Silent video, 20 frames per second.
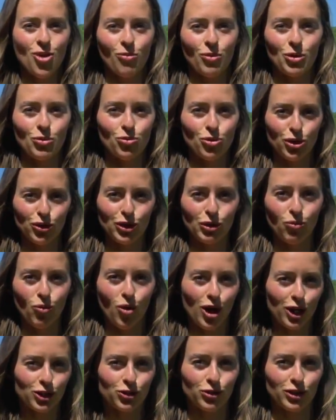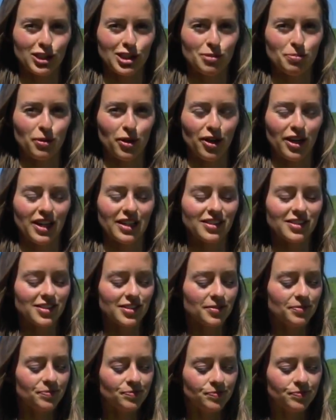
we really want to experience,